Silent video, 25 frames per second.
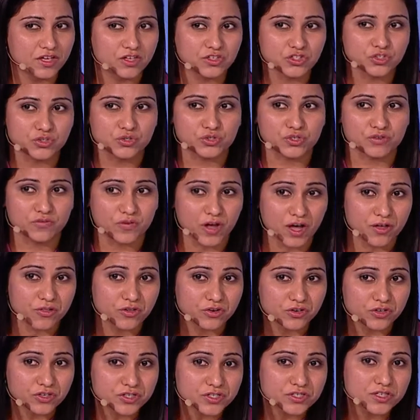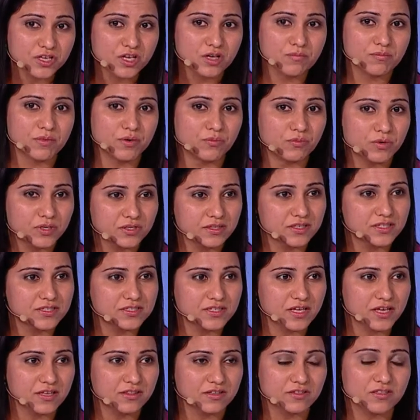issues of others, but really
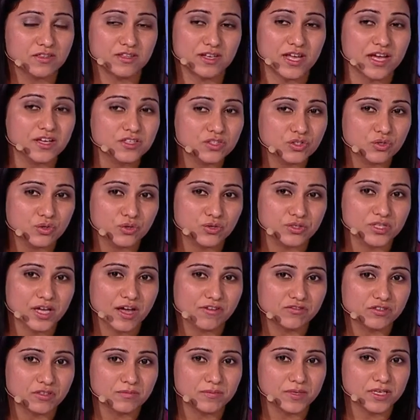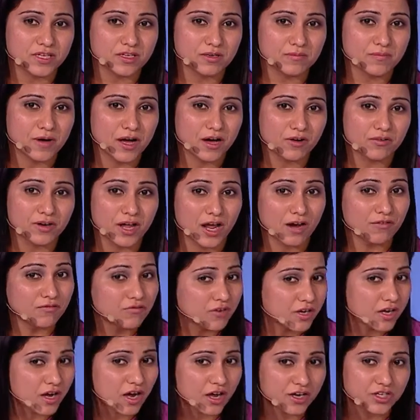saying that the next goals have to be about
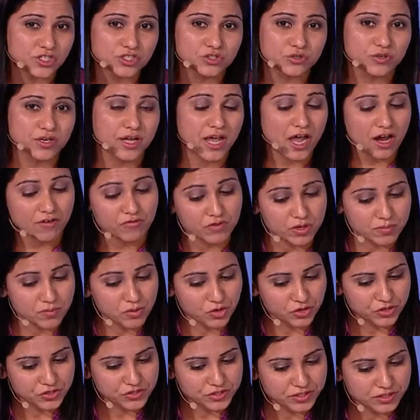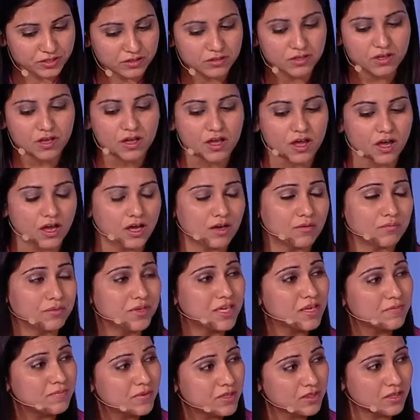every country, every person,
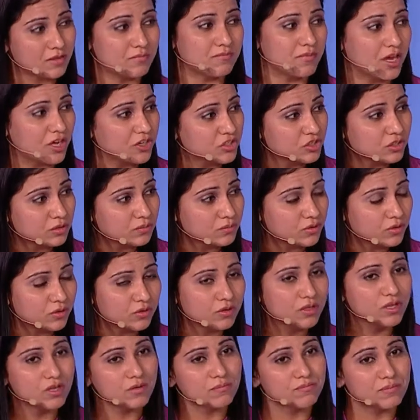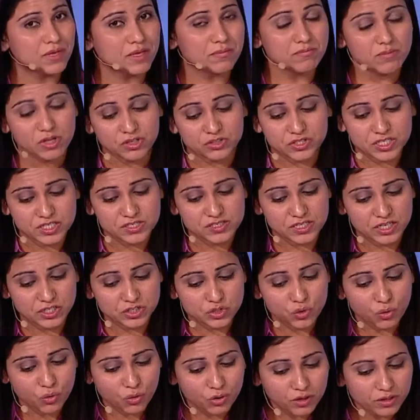keeping them measurable, being
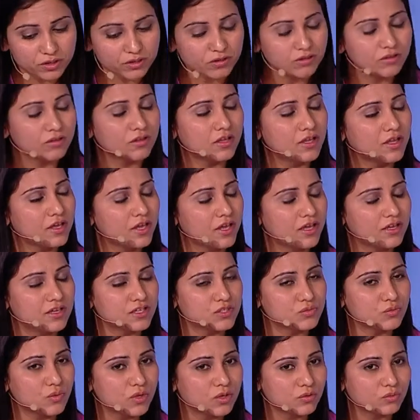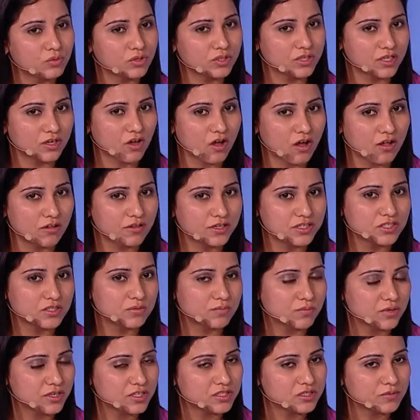multi-sectorial, and as well really calling to
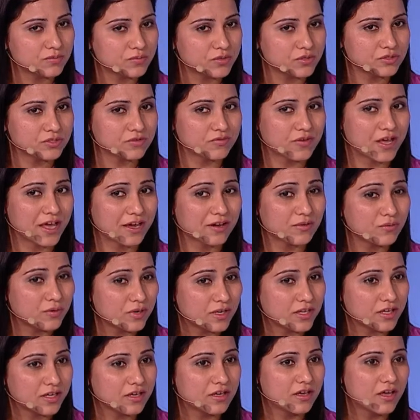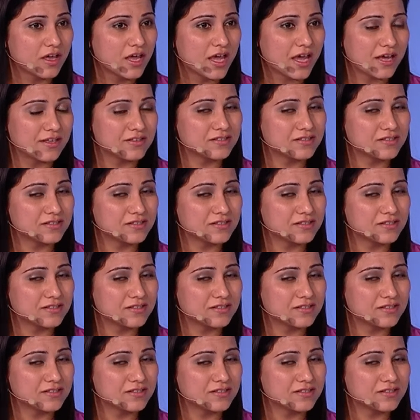principles of equity. And